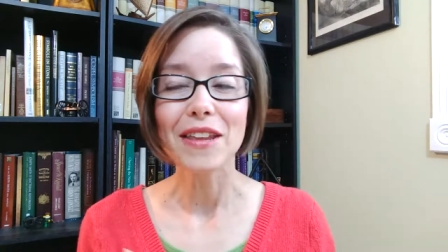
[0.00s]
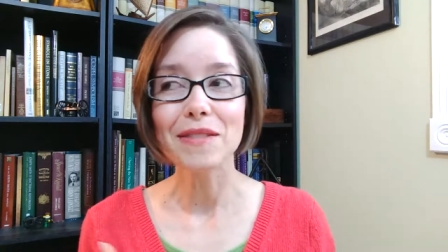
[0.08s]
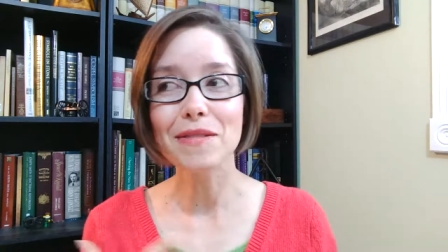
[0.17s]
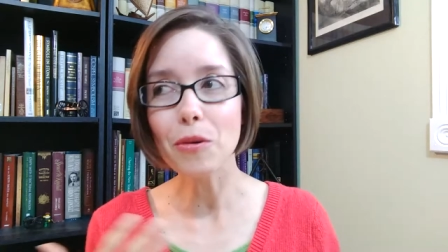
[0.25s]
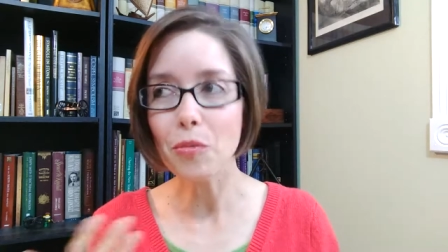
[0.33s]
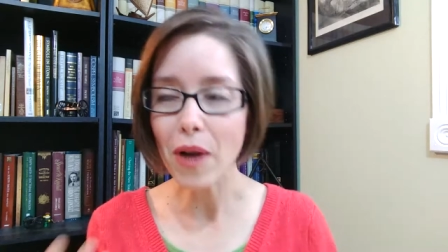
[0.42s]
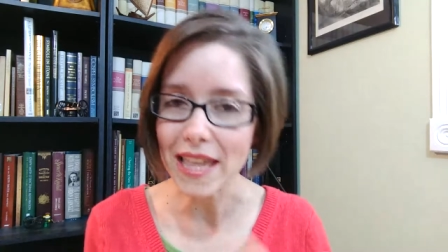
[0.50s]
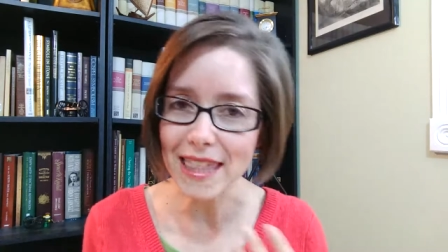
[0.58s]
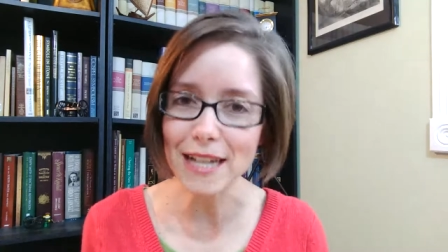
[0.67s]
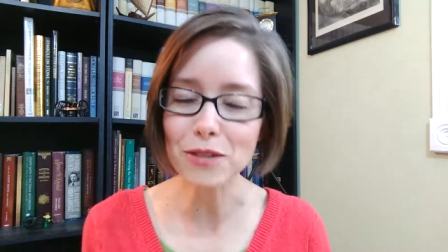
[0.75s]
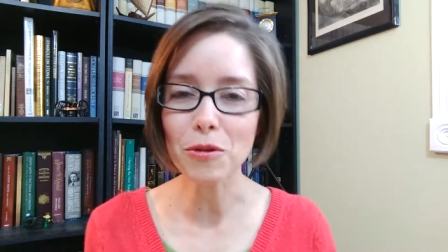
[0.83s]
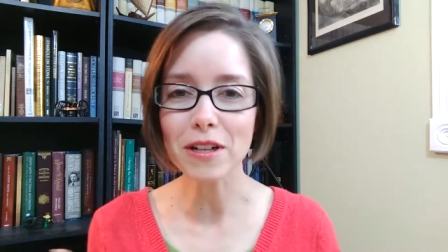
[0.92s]
the way
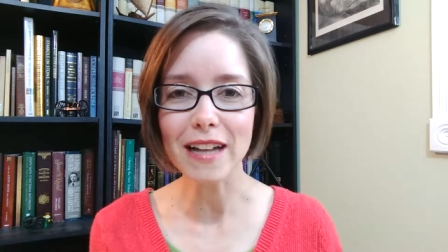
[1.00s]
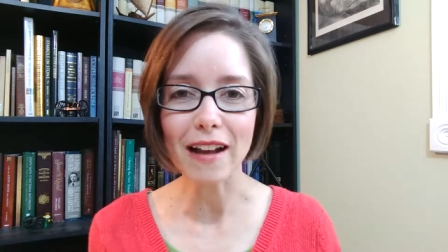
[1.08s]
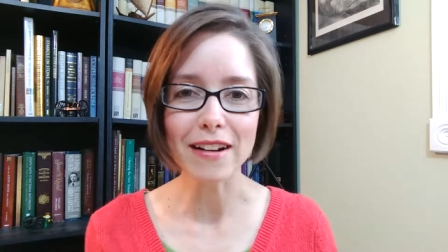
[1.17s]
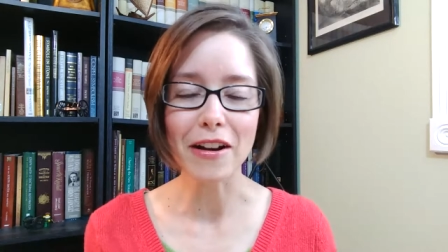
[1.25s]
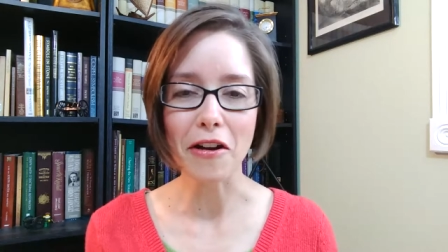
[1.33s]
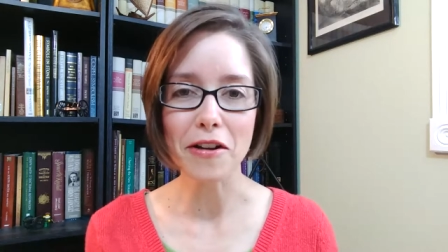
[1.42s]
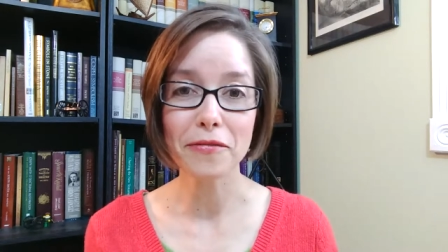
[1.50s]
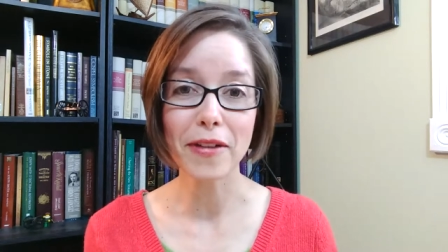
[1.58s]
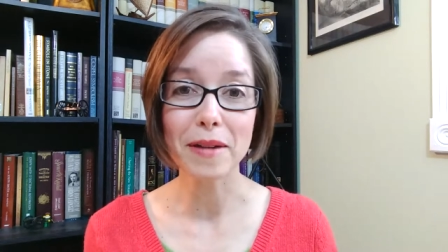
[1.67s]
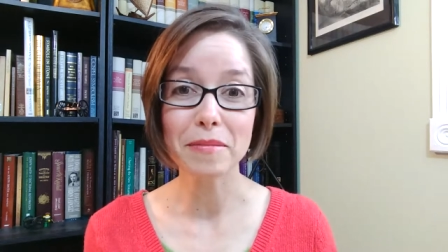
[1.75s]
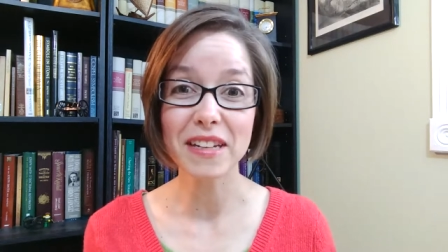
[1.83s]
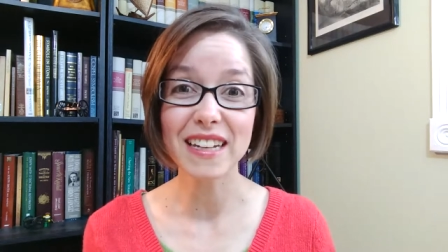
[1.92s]
things worked out in our
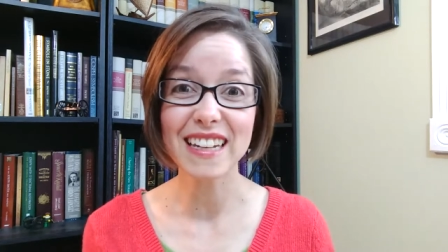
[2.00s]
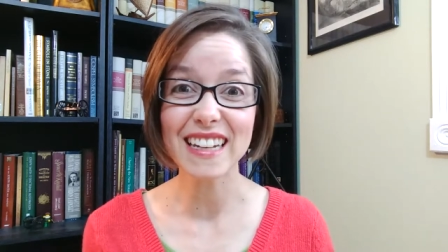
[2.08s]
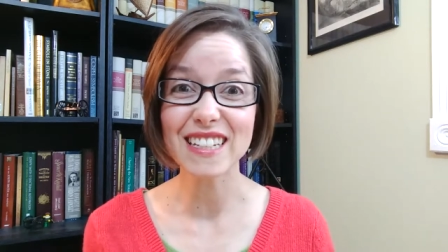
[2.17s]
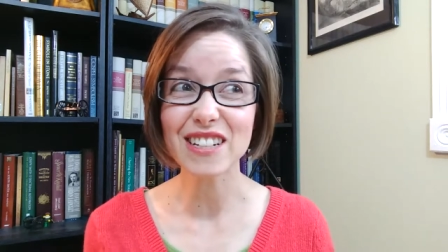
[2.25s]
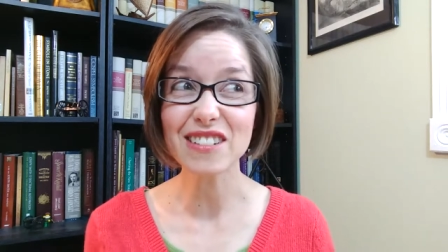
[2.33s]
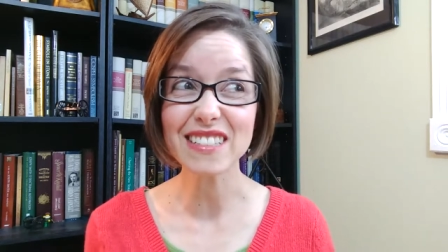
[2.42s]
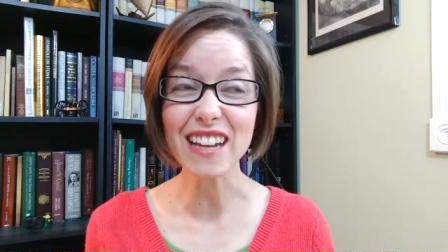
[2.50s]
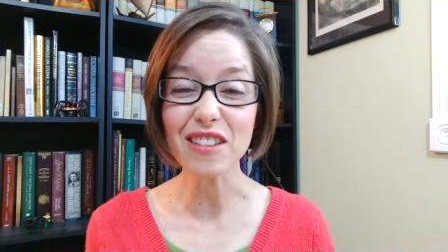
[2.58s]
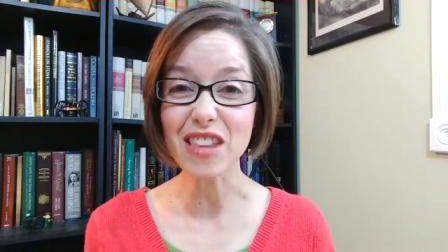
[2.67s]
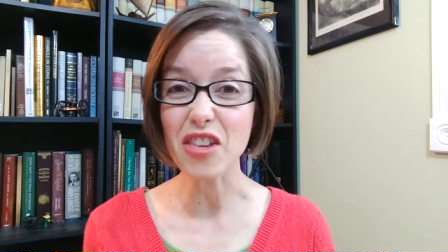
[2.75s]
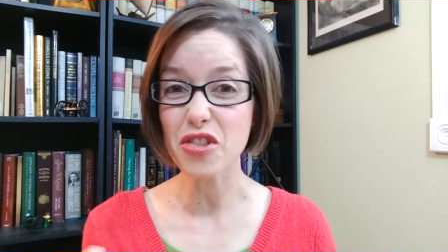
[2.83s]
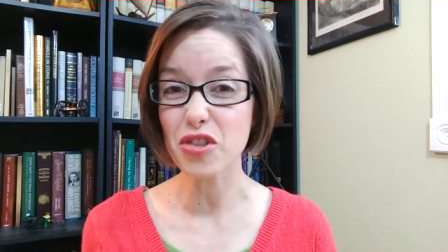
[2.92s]
family, it turns
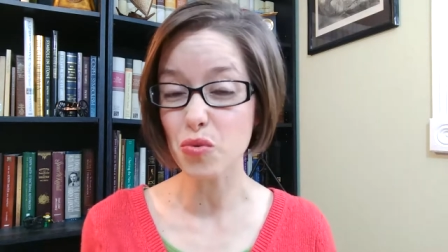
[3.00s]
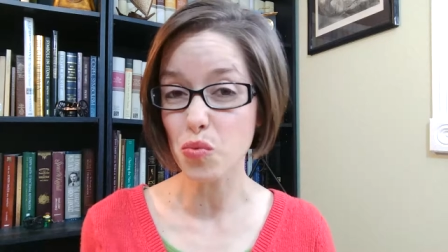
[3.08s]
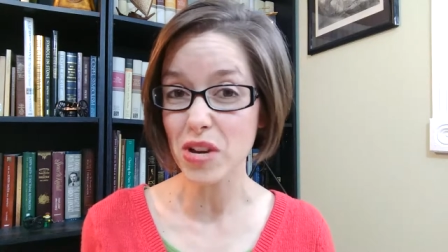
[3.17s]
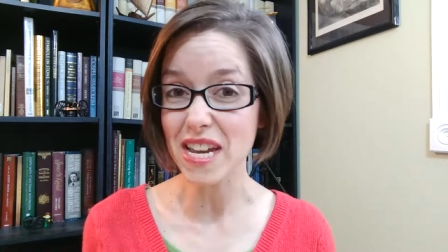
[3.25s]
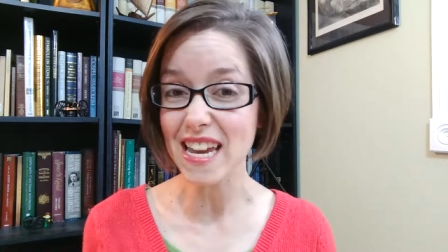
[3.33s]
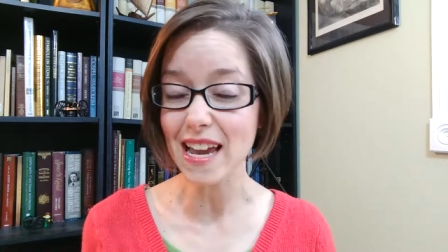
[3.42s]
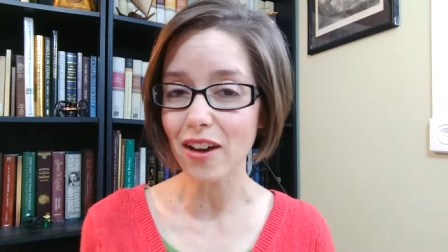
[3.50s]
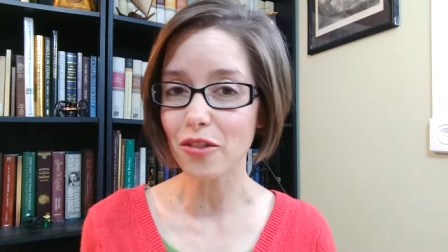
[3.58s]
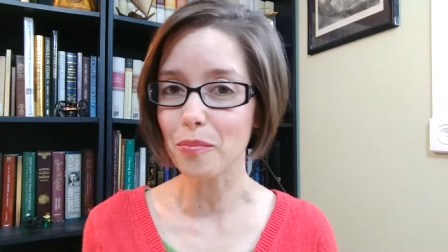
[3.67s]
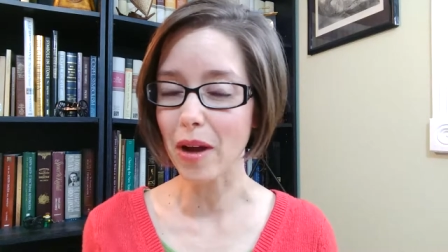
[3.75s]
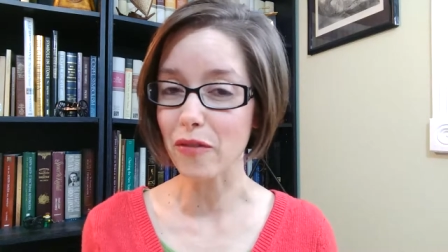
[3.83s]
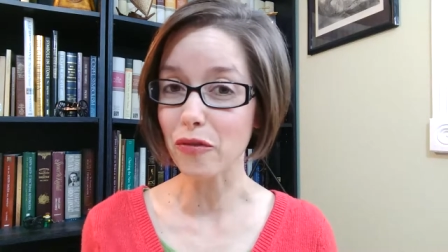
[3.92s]
out that three
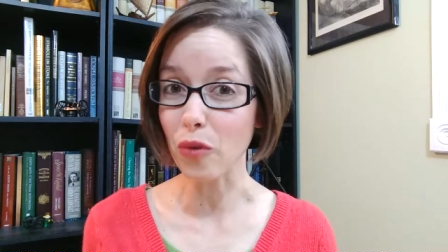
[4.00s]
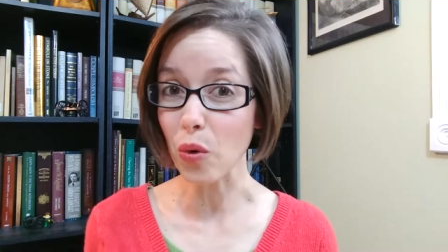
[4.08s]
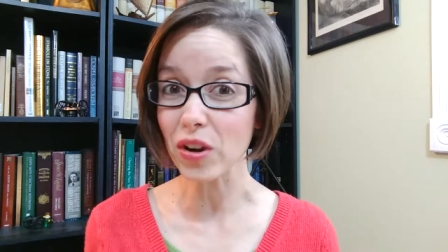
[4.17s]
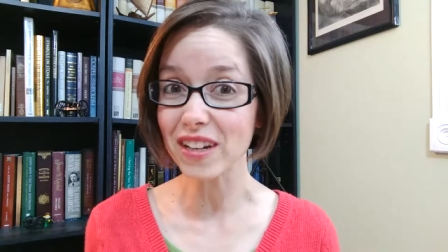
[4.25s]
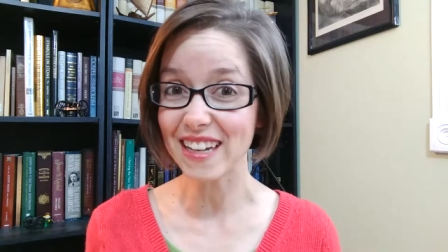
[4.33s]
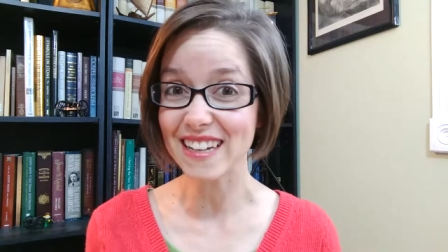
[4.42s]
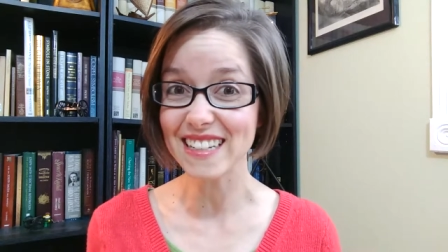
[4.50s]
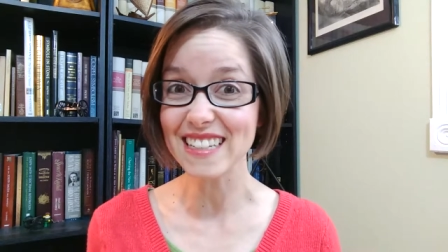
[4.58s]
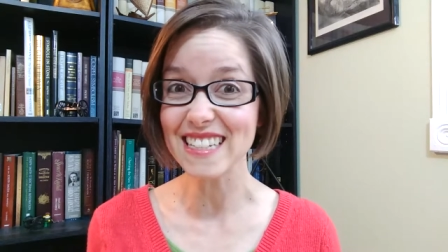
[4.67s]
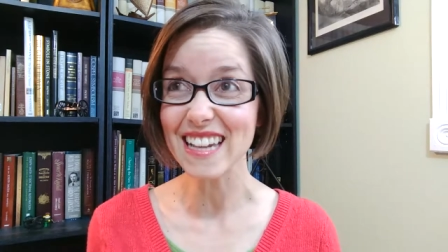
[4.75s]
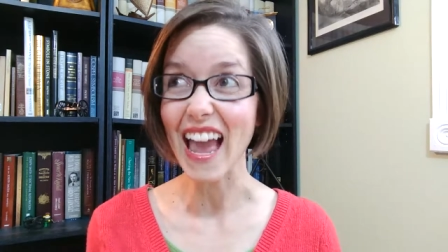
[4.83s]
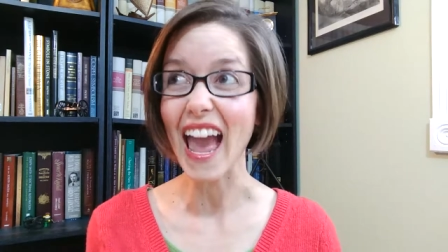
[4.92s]
of my four
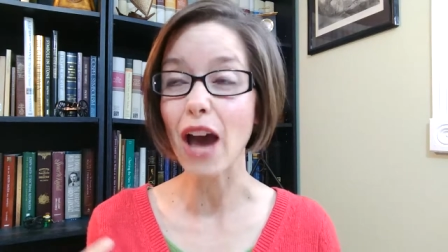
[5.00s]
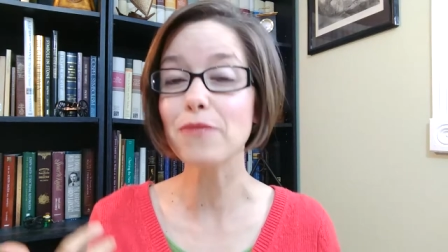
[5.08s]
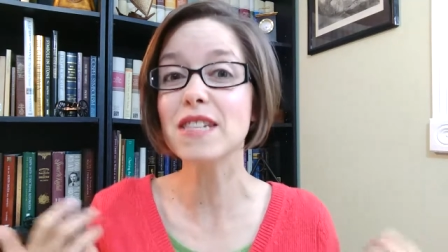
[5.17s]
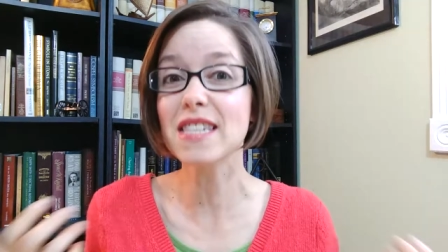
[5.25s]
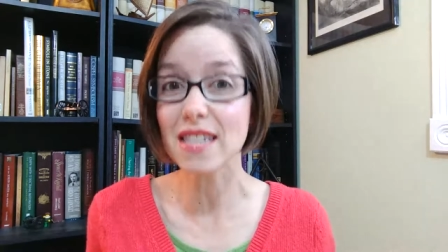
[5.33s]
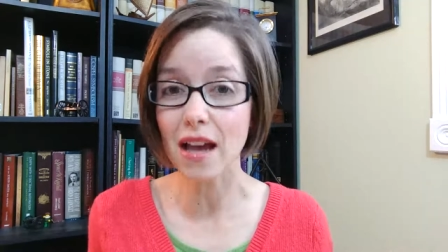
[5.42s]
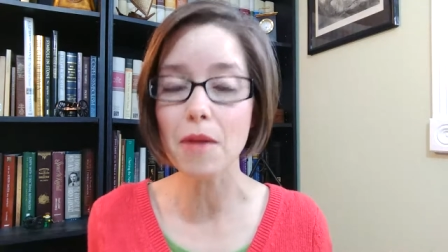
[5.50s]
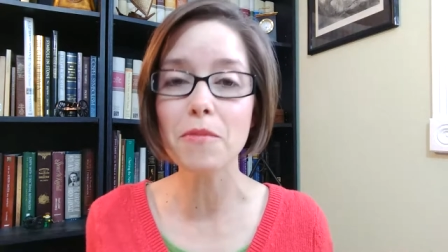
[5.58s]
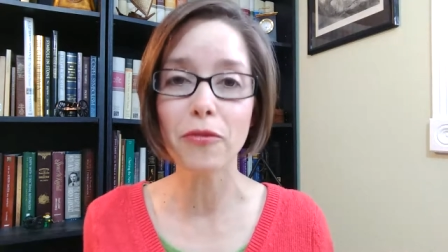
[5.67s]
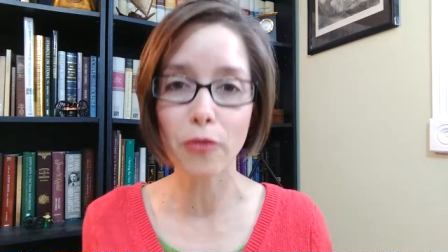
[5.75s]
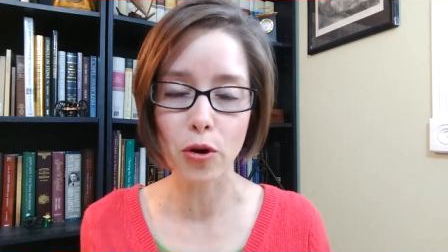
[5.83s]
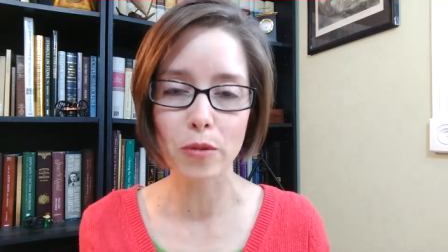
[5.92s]
kids have some
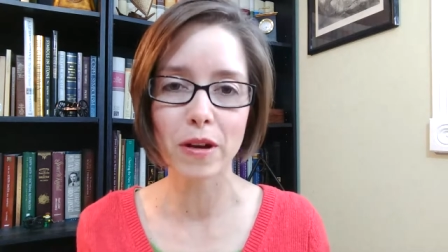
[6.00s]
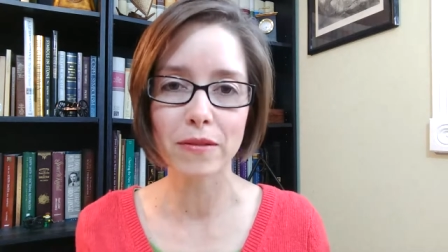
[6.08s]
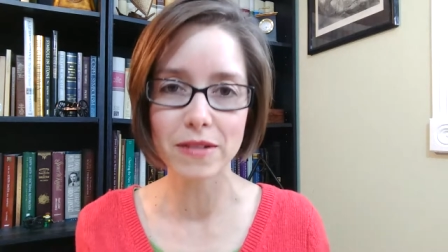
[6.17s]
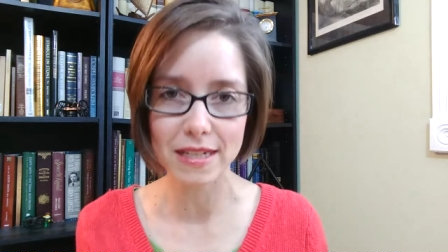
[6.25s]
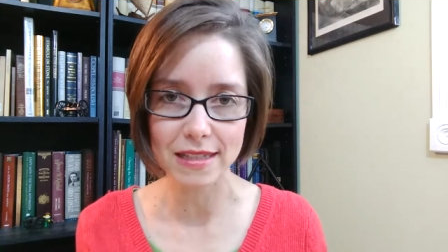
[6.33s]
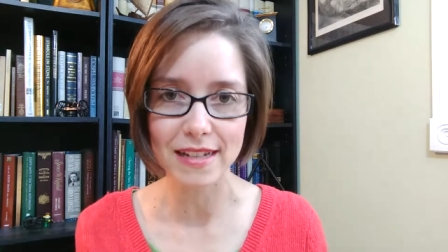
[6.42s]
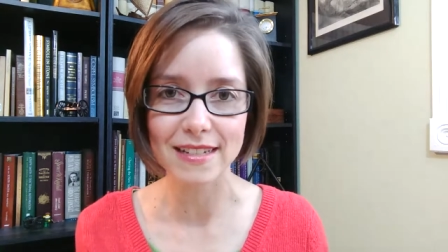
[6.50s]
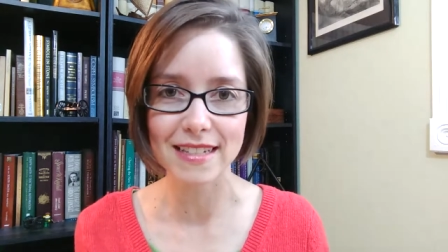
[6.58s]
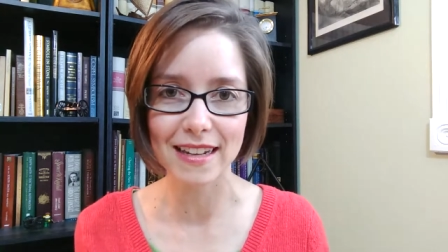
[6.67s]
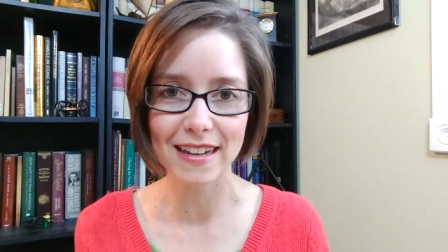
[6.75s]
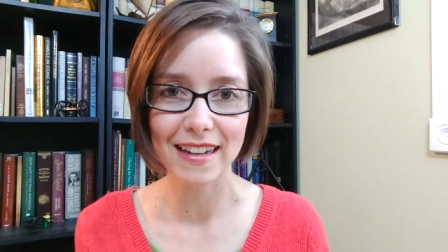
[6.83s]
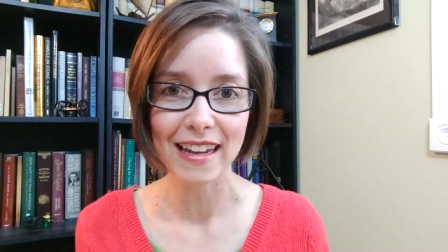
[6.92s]
form of
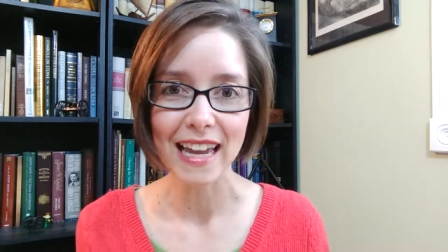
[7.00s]
dyslexia.